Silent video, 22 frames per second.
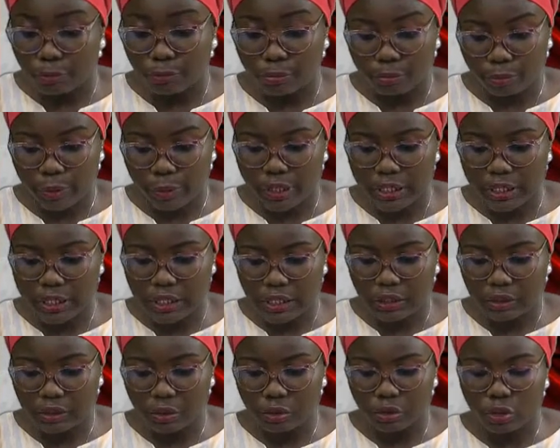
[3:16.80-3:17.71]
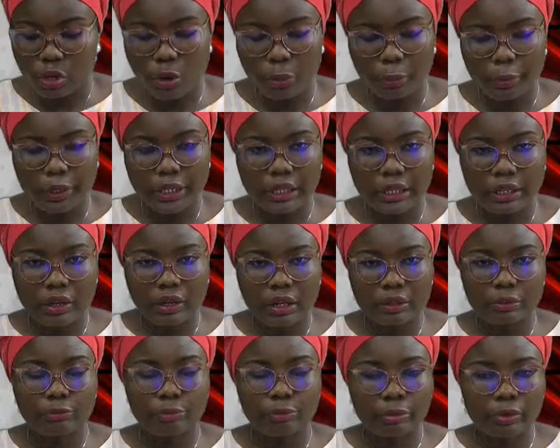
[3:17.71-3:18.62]
pertinent topic
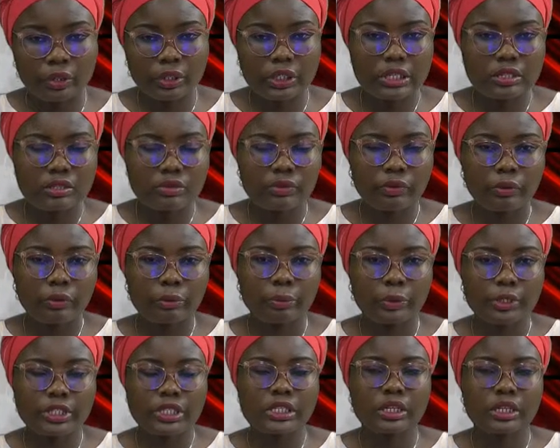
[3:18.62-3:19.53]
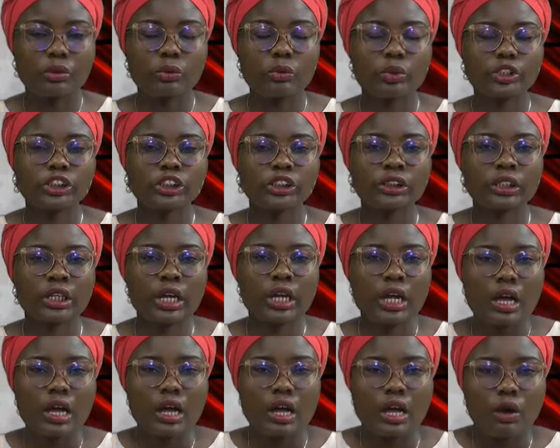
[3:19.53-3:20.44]
on this very pertinent question.
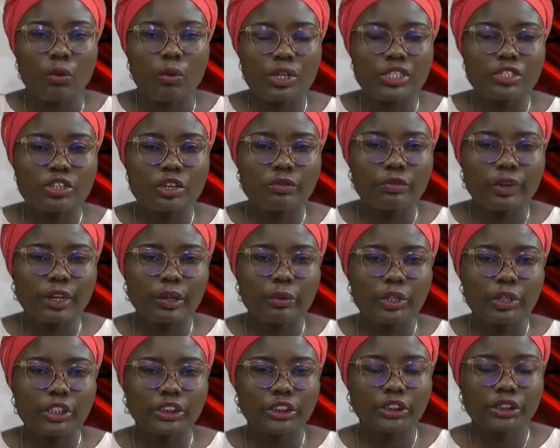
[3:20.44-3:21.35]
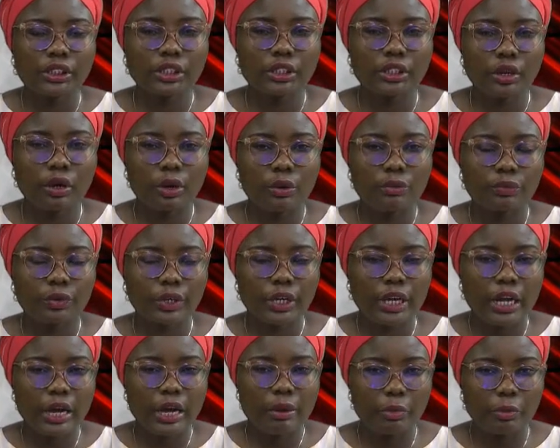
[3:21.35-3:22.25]
What's your evaluation of
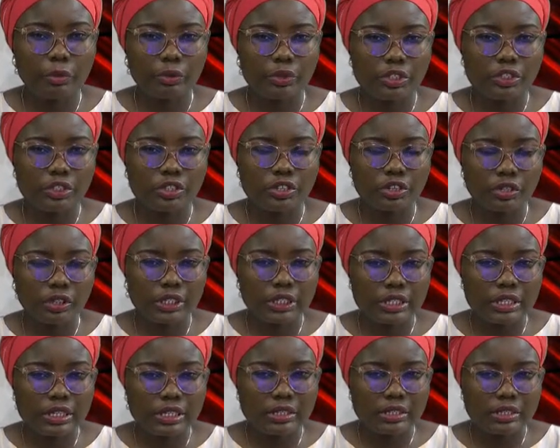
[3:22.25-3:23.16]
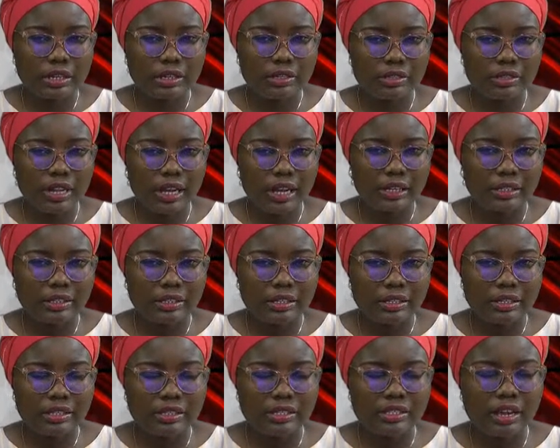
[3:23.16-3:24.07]
Cameroon's unity since
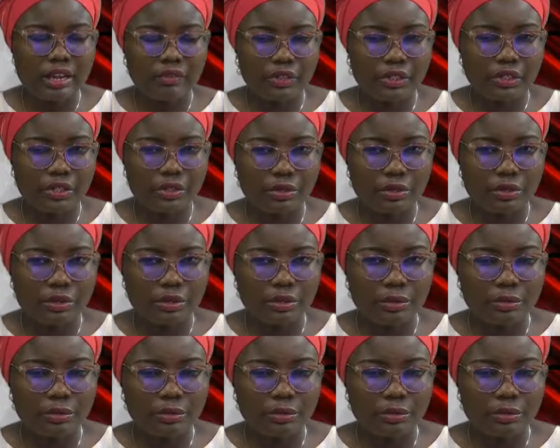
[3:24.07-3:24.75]
1972?